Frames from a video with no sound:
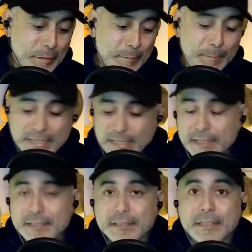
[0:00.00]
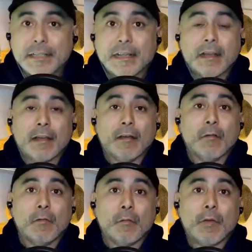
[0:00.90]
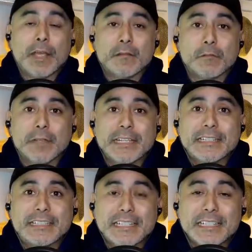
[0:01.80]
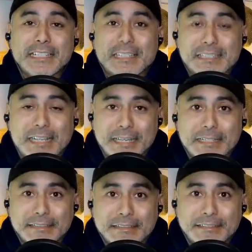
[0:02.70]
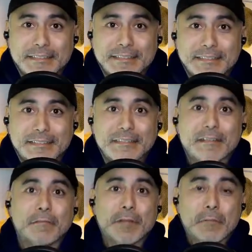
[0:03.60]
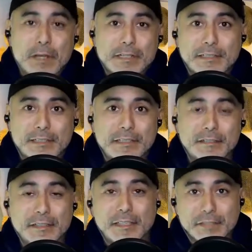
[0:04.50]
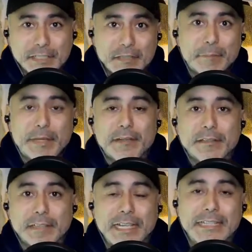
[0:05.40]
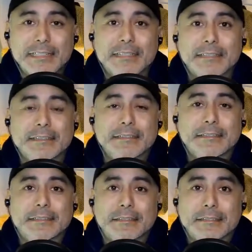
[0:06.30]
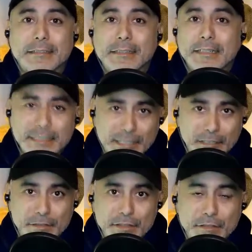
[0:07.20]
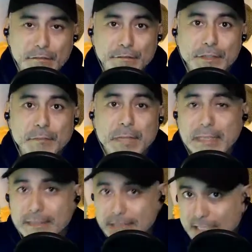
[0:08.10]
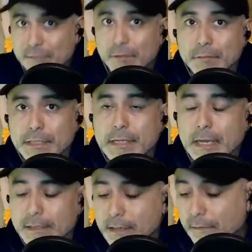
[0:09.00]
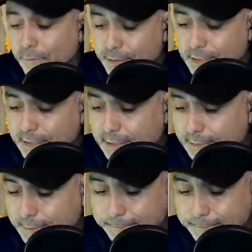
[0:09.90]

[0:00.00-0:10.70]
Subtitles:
Because when we didn't say we wanted to see ourselves in a better light on television and film, that's what we got for decades.